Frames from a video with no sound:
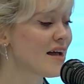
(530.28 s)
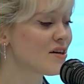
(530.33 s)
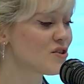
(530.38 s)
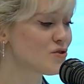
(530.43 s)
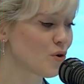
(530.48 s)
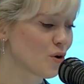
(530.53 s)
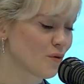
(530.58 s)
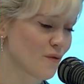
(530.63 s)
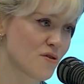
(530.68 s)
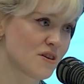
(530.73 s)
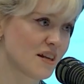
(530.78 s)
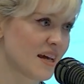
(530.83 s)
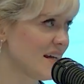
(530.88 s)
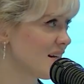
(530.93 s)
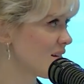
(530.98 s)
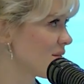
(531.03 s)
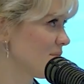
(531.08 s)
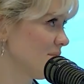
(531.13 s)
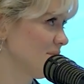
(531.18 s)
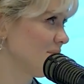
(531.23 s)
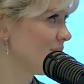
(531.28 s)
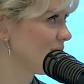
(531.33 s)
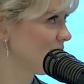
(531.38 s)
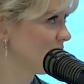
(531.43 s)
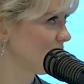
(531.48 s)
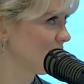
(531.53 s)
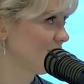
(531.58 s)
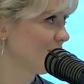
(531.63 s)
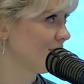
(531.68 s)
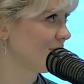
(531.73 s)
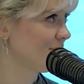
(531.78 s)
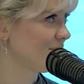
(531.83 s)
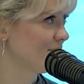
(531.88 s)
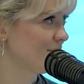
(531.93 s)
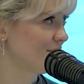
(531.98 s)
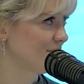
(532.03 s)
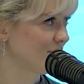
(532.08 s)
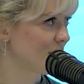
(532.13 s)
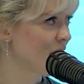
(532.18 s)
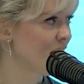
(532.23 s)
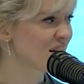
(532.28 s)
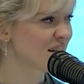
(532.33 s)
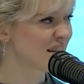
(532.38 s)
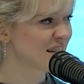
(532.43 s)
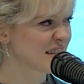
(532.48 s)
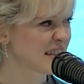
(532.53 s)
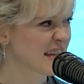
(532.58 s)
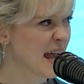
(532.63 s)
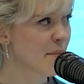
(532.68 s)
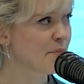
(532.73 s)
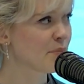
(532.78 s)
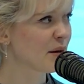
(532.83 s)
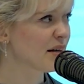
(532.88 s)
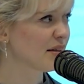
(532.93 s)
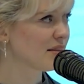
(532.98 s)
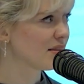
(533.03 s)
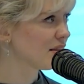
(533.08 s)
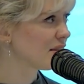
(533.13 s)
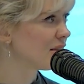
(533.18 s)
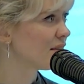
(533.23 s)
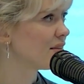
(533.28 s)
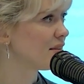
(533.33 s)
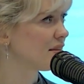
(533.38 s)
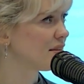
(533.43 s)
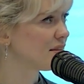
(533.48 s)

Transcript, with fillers: do not rotate. You do not Right. rotate. I just Okay. scamper. manual